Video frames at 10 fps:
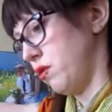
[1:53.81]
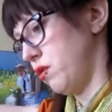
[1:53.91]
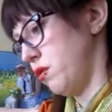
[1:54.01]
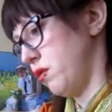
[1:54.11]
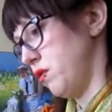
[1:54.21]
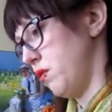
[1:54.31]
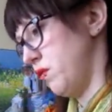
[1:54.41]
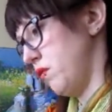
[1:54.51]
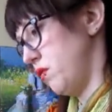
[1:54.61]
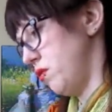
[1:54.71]

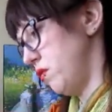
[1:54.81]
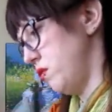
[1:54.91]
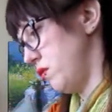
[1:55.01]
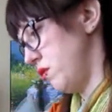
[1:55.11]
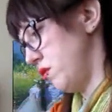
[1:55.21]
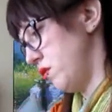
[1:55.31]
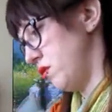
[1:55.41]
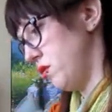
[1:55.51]
Nobody speaks.